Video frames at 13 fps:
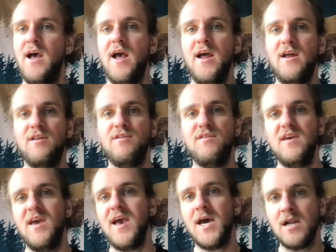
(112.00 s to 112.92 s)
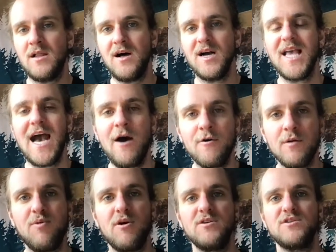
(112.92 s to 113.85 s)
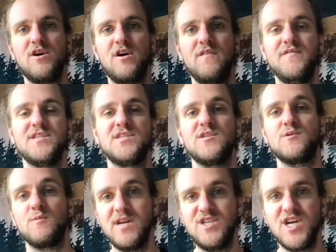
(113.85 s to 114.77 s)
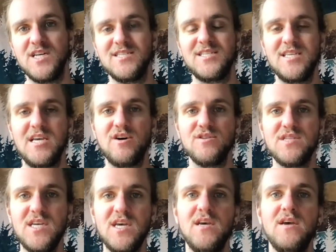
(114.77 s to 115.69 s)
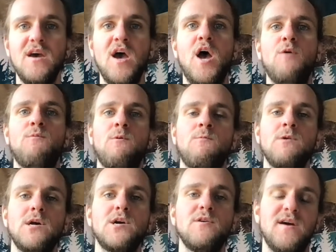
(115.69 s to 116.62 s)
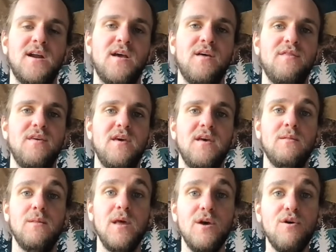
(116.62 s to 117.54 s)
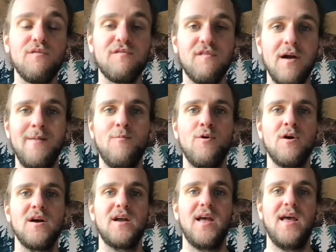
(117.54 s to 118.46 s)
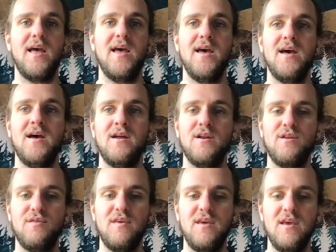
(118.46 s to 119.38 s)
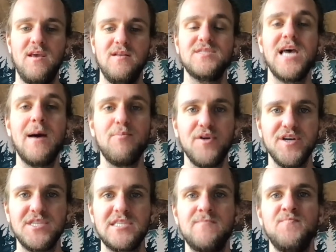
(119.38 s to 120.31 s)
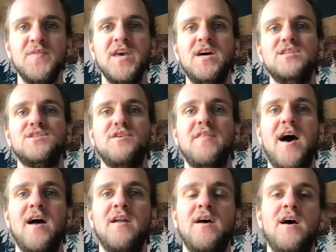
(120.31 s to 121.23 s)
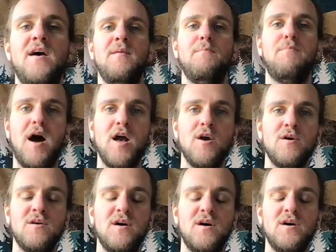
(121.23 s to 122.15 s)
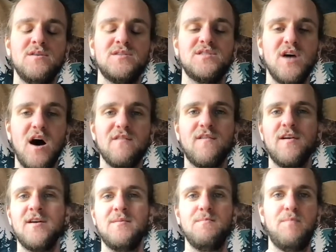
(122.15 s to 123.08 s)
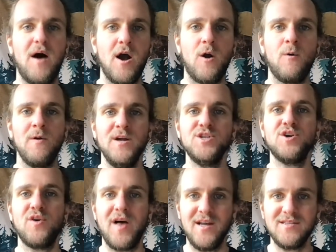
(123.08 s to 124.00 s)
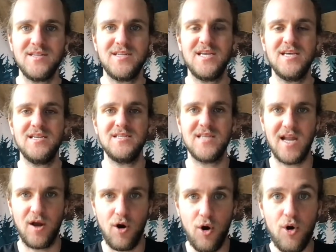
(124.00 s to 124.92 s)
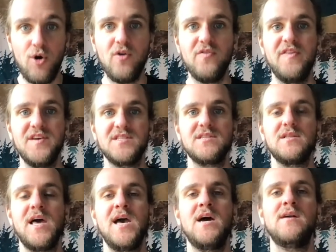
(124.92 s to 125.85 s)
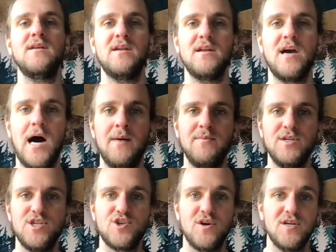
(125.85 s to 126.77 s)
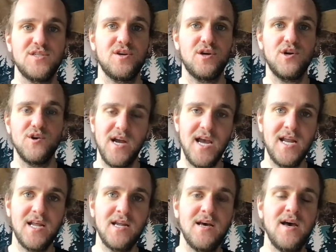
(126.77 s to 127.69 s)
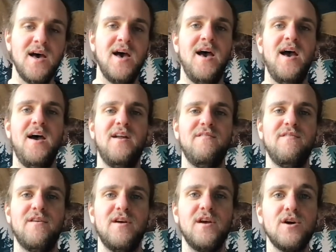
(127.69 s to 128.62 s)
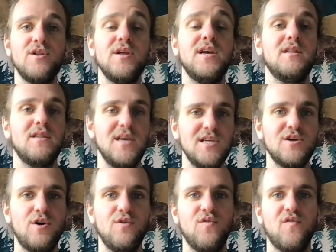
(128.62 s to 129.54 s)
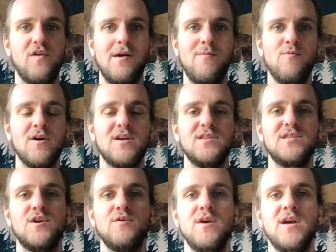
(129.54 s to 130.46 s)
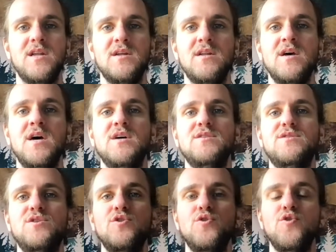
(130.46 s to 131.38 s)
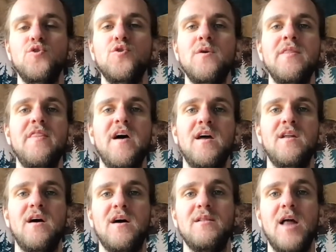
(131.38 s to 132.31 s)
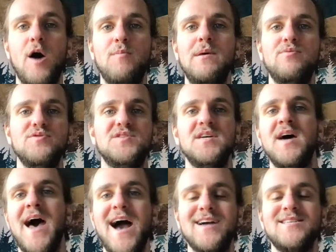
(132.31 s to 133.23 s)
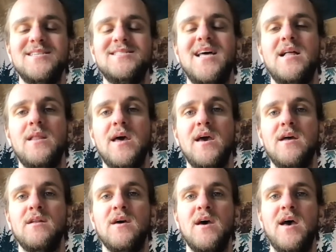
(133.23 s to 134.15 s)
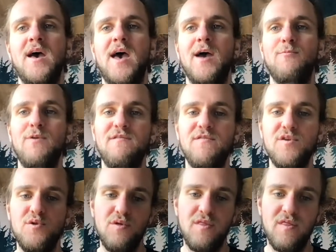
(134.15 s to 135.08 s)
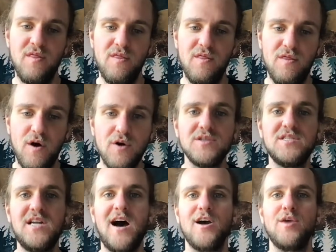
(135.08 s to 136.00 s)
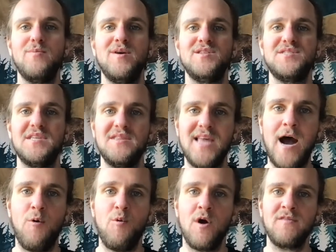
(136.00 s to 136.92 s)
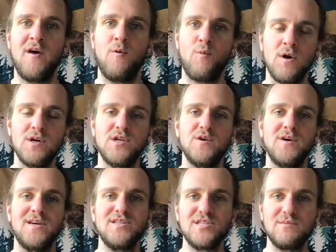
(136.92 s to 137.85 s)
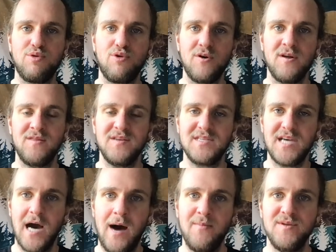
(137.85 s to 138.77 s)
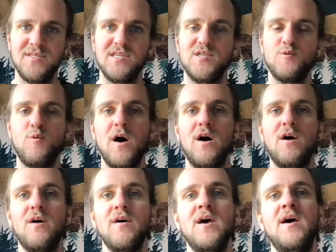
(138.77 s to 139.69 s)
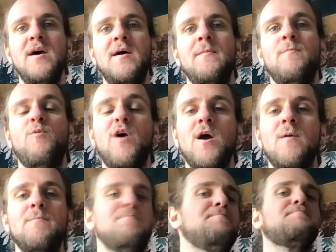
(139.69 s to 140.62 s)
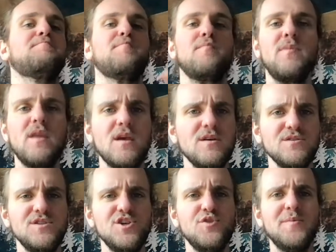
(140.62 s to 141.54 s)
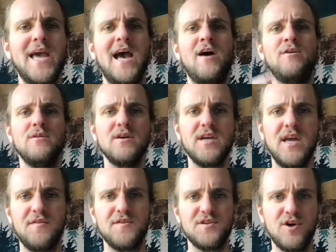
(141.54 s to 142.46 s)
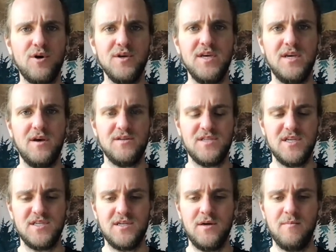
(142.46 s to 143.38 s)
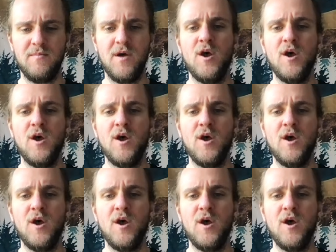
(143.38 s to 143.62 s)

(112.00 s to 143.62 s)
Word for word: And the analog counterpart to all of this is Regen CLT, where we're creating the legal framework and the templates so that bio, uh, sovereign bioregional entities that hold this land in common trust are created, and a very clean leasehold framework is created to then allow people to access that land. And we view those documents and that work that we're doing is supporting this commons as well, where zooming out, looking at this whole ecosystem,